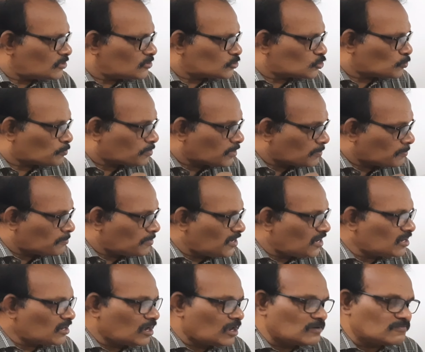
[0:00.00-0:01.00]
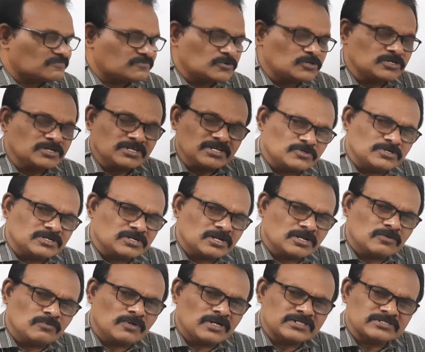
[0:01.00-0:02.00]
to prepare a food, it
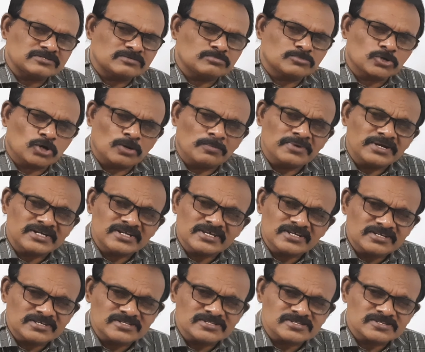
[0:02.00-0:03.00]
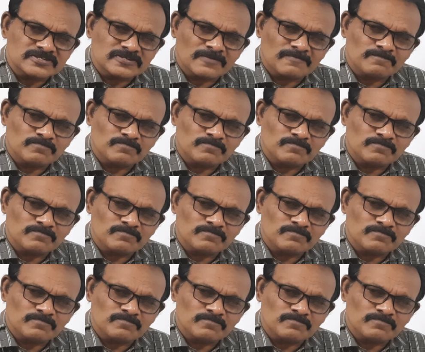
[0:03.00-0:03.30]
requires some raw materials.